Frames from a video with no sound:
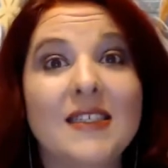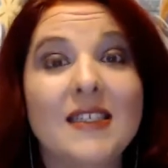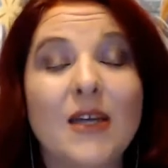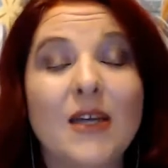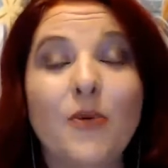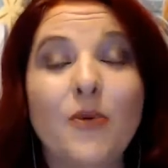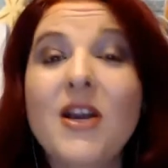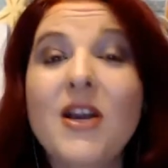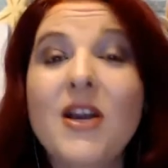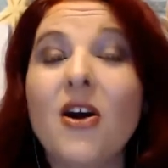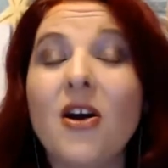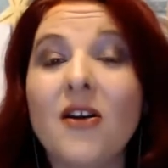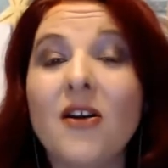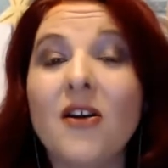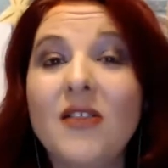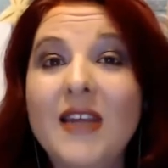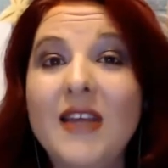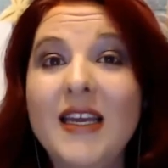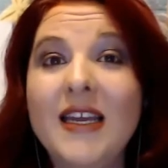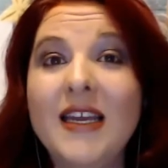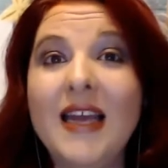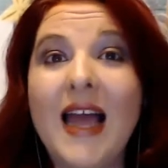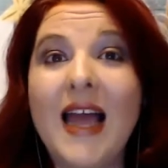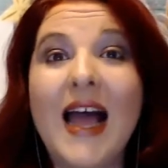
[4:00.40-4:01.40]
that we are
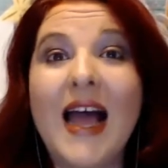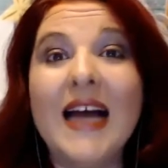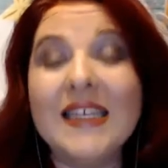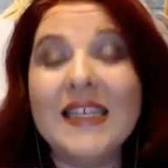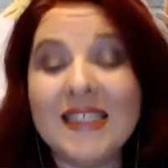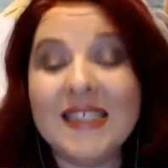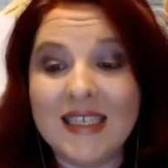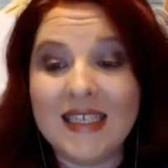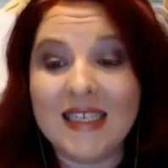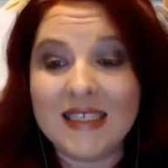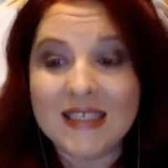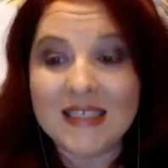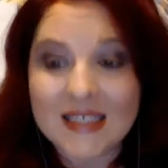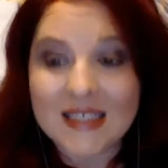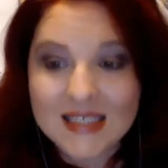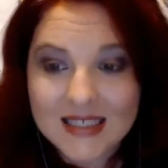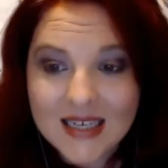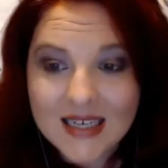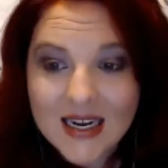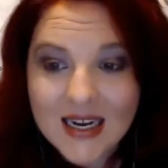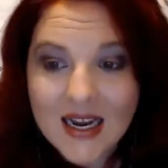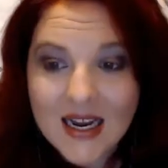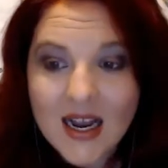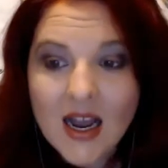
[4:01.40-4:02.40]
the essence
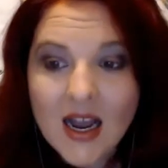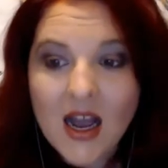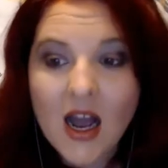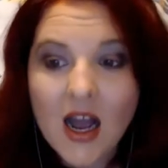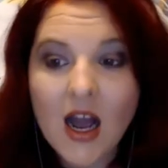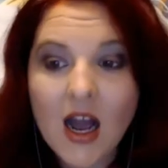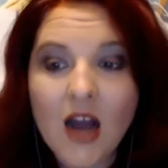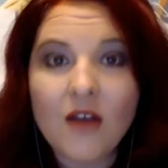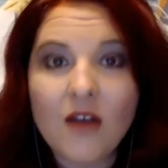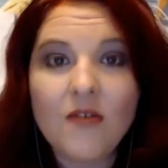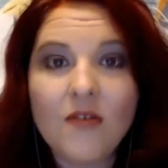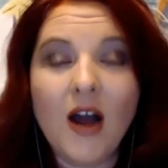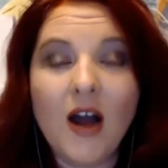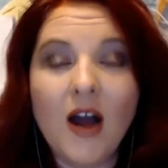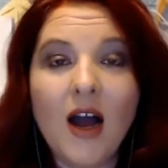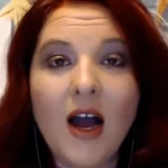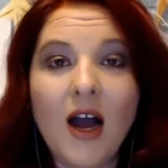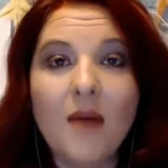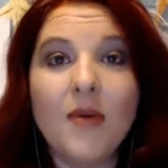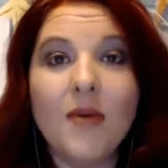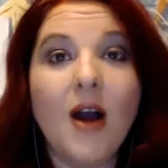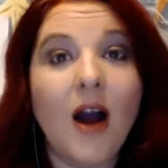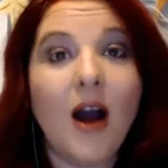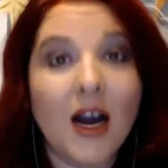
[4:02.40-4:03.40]
of
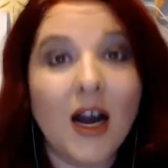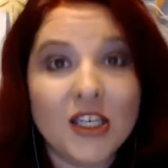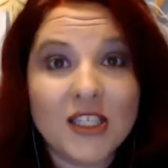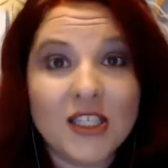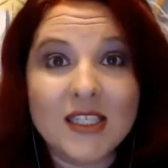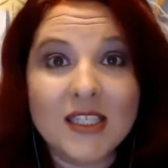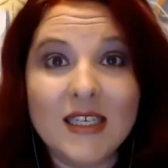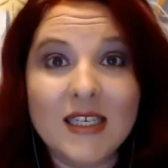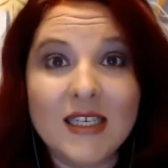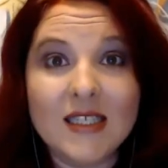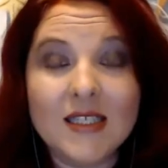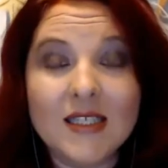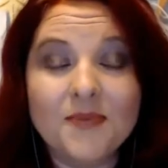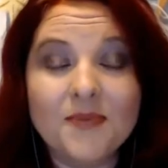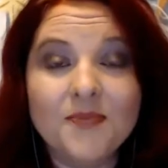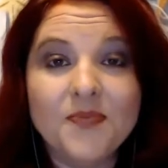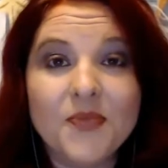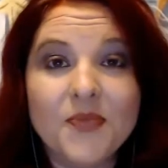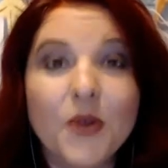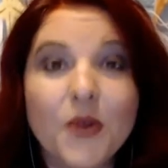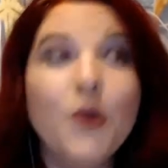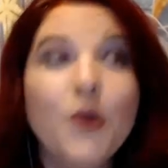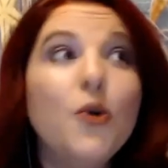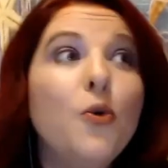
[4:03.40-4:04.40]
consciousness.
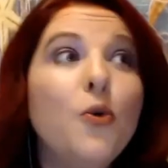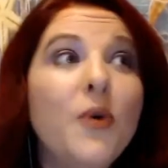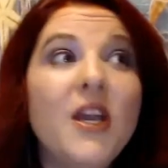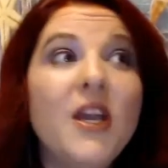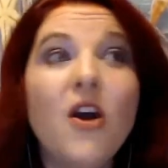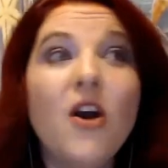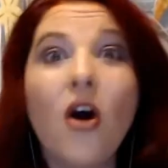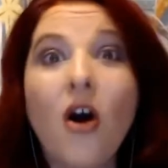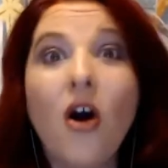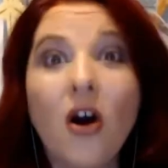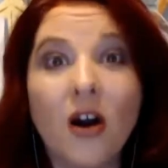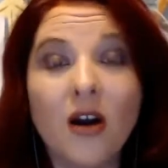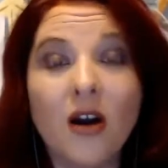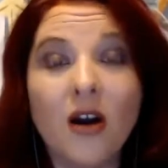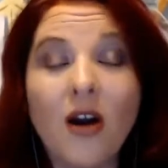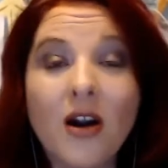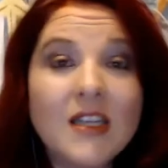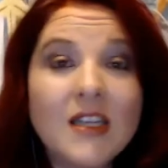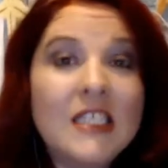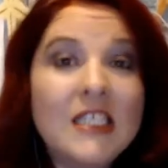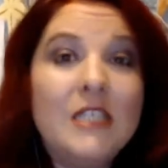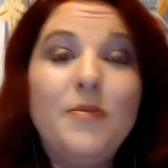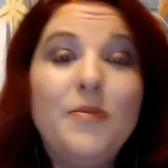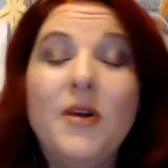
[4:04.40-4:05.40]
Who we are, our
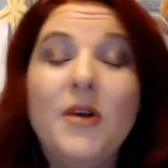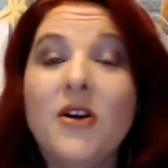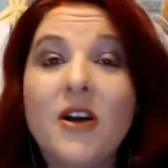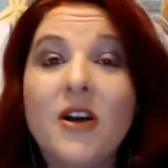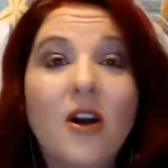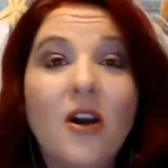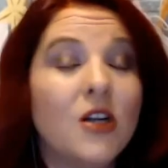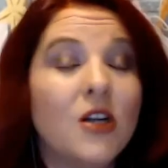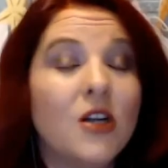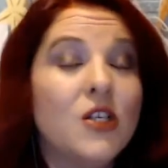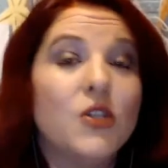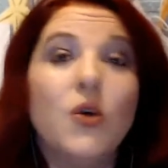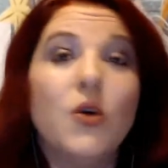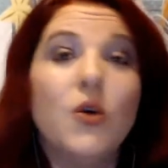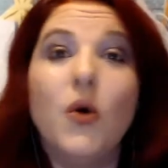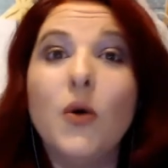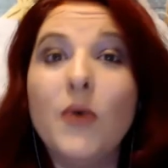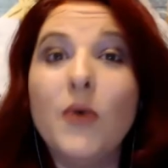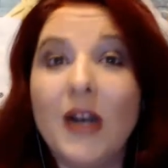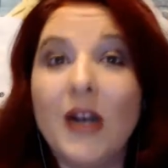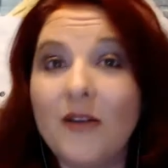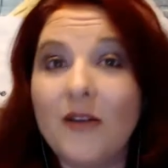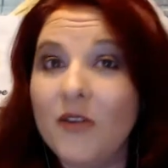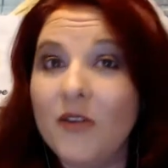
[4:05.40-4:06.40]
spirit, our soul,
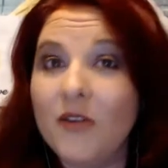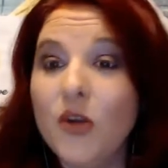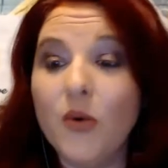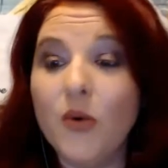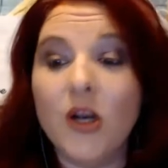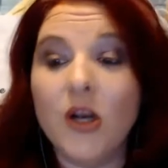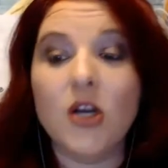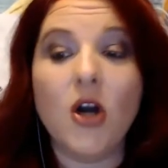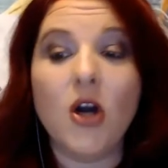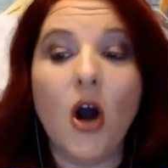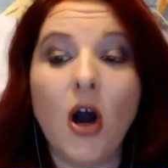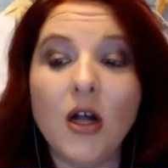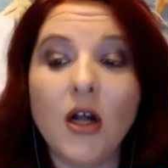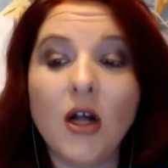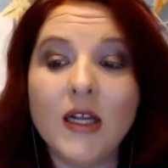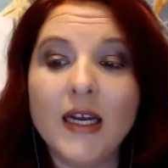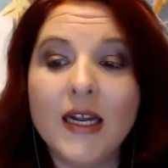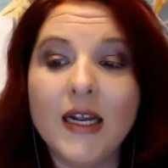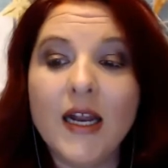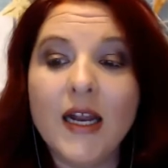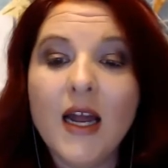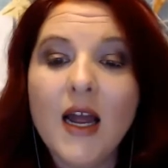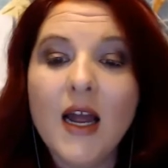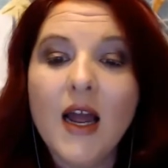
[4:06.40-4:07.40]
whatever you want to call
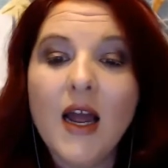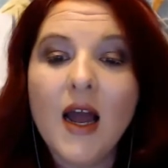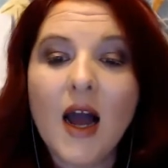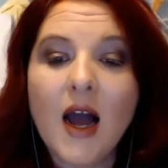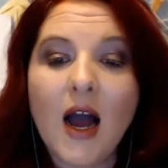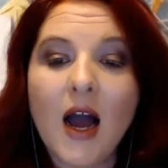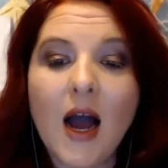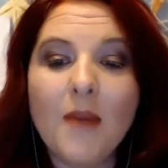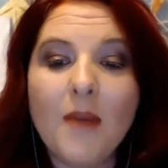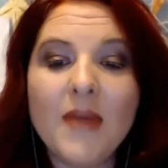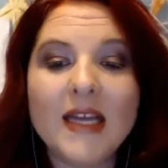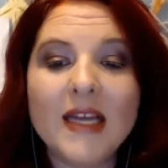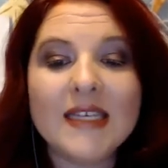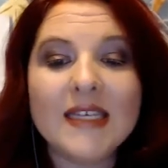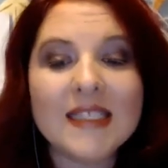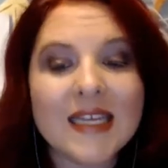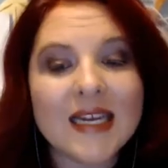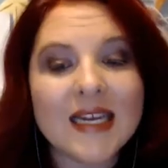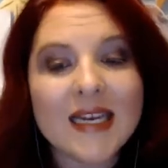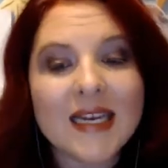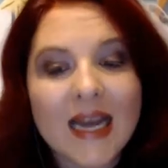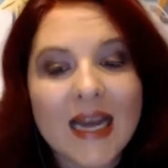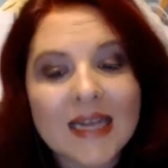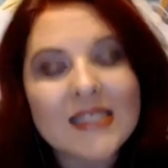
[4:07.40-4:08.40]
it, is
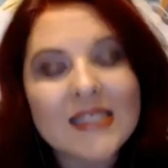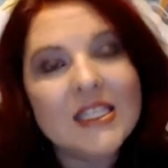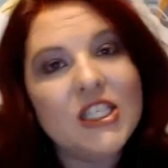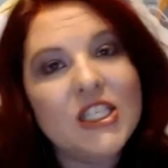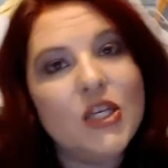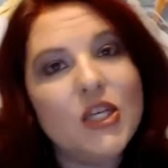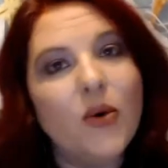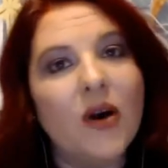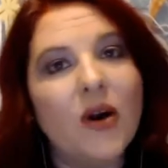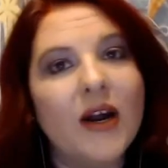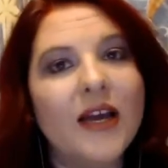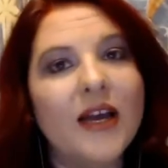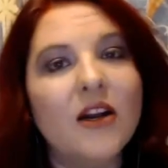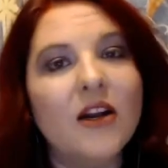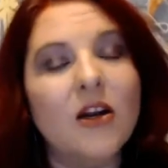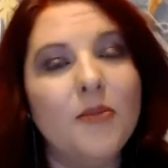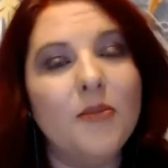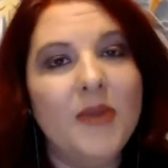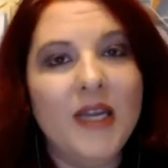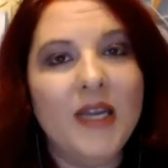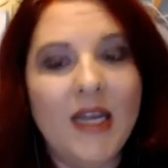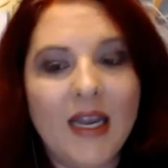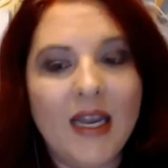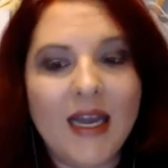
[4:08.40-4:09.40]
connected to our inner
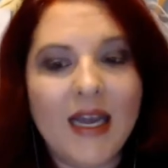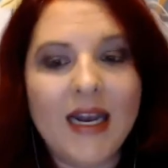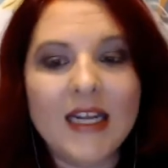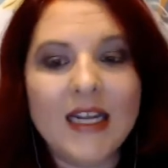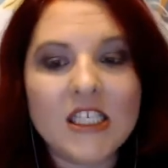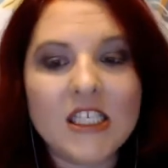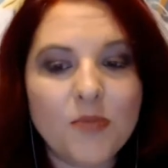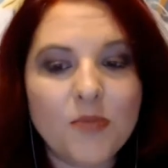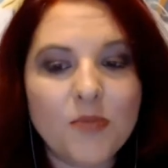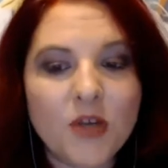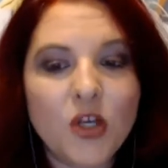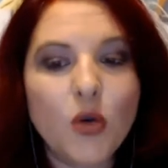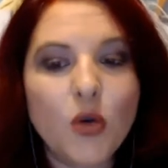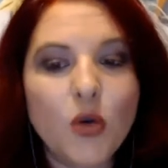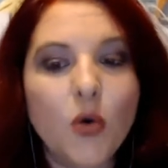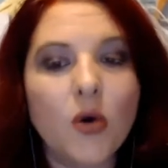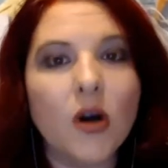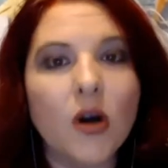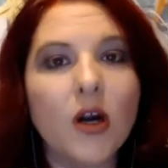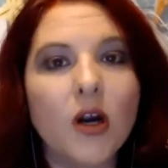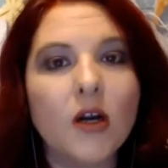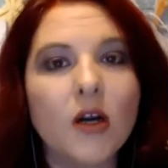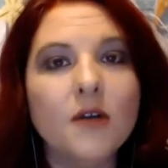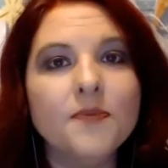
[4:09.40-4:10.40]
being, and it's
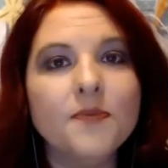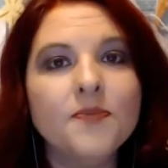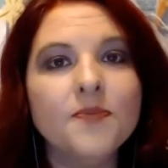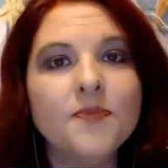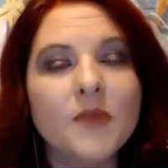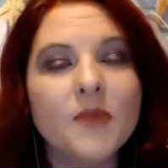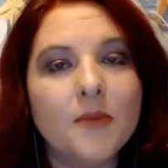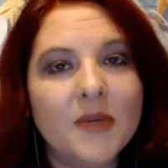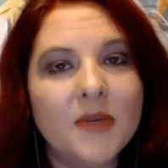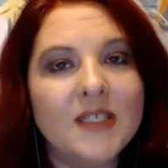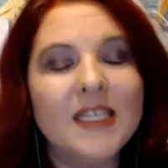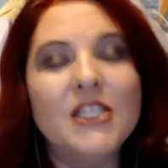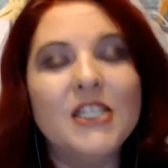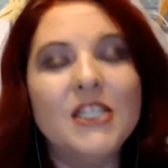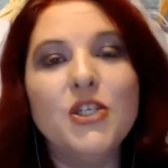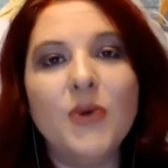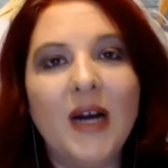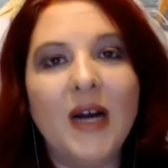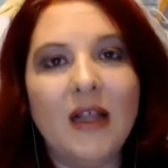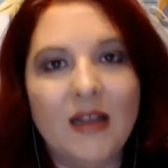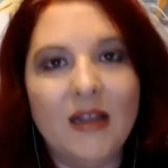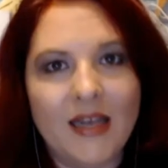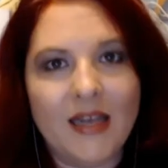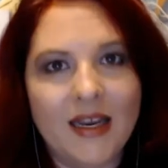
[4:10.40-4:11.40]
pure
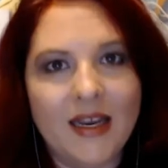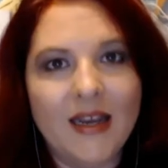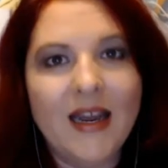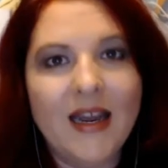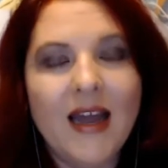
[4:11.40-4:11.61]
potentiality,